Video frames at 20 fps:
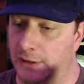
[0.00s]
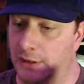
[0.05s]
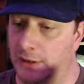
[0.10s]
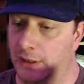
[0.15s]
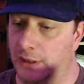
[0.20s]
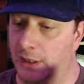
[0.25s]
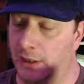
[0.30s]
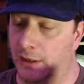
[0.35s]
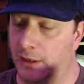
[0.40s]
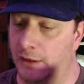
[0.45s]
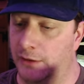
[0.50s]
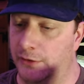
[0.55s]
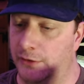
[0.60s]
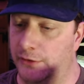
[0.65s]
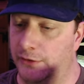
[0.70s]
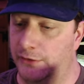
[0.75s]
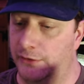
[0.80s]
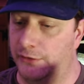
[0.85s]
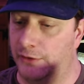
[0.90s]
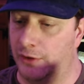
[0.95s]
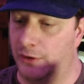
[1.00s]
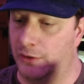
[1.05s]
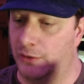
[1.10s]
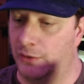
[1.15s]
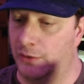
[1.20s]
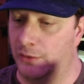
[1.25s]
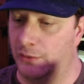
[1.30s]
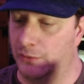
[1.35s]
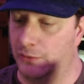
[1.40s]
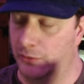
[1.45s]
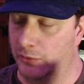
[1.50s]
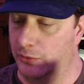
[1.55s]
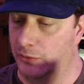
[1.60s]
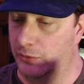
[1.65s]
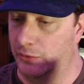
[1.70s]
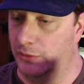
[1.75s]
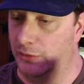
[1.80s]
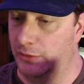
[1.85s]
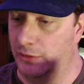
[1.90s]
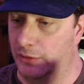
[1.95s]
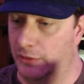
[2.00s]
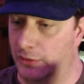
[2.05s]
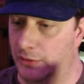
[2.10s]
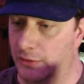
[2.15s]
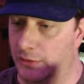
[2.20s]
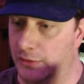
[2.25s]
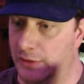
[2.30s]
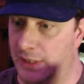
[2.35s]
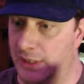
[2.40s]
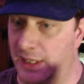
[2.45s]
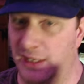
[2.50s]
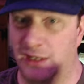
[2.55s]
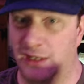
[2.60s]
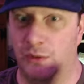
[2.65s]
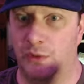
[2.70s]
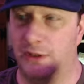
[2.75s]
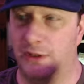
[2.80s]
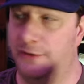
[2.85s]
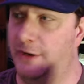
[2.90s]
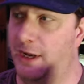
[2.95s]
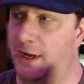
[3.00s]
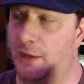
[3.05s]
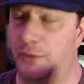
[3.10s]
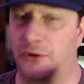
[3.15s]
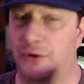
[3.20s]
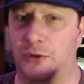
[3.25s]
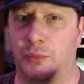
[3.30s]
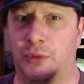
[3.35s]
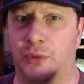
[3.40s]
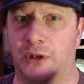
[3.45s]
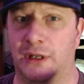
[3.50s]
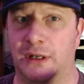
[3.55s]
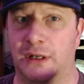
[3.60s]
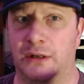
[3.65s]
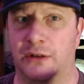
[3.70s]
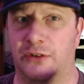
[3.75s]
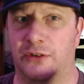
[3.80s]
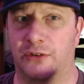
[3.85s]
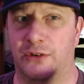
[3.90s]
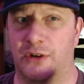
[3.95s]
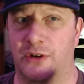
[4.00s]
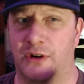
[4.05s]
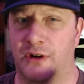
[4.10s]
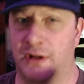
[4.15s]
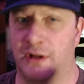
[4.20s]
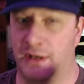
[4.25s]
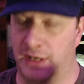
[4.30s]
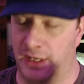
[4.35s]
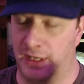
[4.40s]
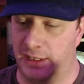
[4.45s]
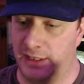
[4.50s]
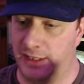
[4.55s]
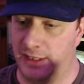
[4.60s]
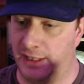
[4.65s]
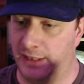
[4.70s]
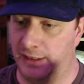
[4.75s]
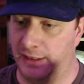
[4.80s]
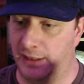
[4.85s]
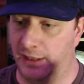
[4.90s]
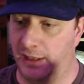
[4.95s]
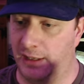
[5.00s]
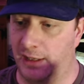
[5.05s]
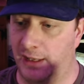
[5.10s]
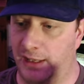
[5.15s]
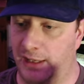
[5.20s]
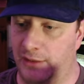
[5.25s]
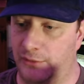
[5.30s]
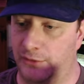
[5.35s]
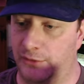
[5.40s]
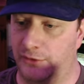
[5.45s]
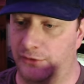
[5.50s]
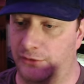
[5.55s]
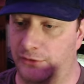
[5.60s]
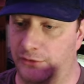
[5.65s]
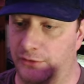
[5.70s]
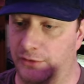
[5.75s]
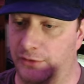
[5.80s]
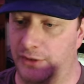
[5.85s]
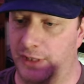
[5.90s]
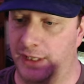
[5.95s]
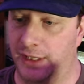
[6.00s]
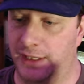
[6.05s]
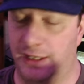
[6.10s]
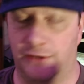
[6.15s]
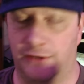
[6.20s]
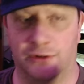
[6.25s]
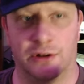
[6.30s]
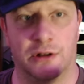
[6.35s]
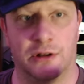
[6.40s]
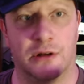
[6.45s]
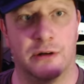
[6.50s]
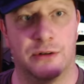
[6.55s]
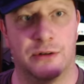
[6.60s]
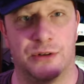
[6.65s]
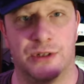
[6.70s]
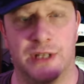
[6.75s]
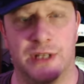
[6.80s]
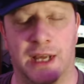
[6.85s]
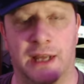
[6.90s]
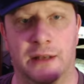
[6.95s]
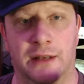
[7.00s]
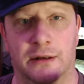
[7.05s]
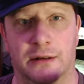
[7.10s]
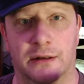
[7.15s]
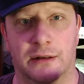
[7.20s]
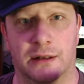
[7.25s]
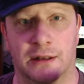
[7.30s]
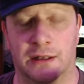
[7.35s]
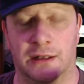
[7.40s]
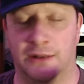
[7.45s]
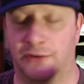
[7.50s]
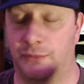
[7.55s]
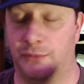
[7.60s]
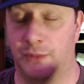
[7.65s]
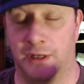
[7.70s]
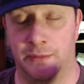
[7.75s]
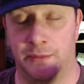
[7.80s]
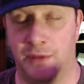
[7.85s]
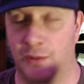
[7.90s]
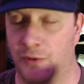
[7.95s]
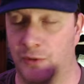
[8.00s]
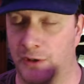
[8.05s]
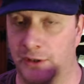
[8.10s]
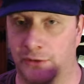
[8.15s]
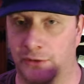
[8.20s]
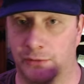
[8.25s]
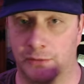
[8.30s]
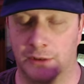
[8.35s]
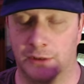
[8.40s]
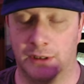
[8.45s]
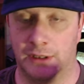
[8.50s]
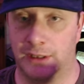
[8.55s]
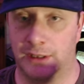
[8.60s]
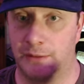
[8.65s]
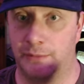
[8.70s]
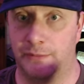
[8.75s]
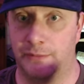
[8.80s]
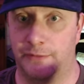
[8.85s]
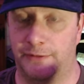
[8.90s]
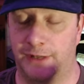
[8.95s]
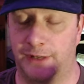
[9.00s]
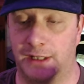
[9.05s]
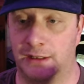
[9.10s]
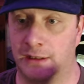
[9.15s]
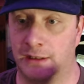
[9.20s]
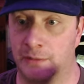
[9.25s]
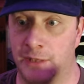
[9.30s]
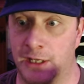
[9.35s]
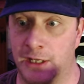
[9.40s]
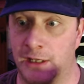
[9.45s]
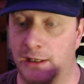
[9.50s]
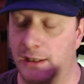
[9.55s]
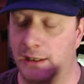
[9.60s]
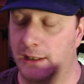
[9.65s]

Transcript: Uh, so... Yeah, and whatever happened to Polaris Dawn? I that that was that hasn't launched yet, unless my memory is really failing me.